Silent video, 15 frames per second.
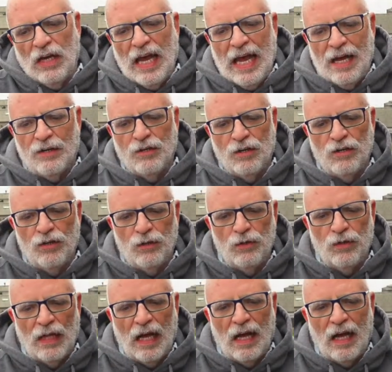had to
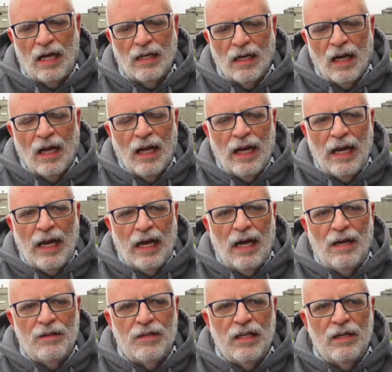do that.
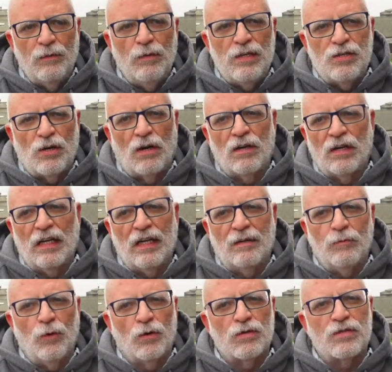And then we started
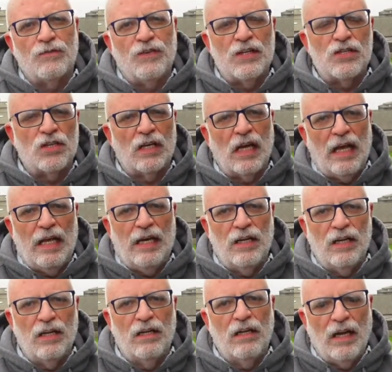getting more
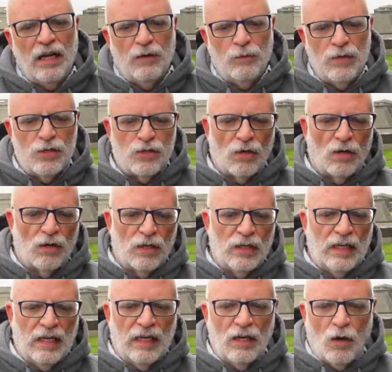sophisticated, and we
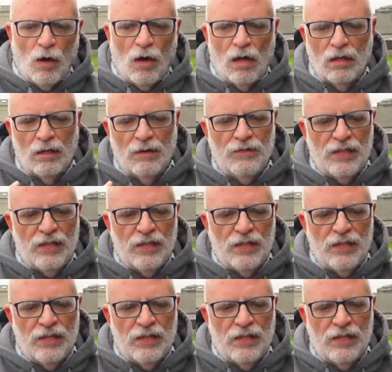started getting all of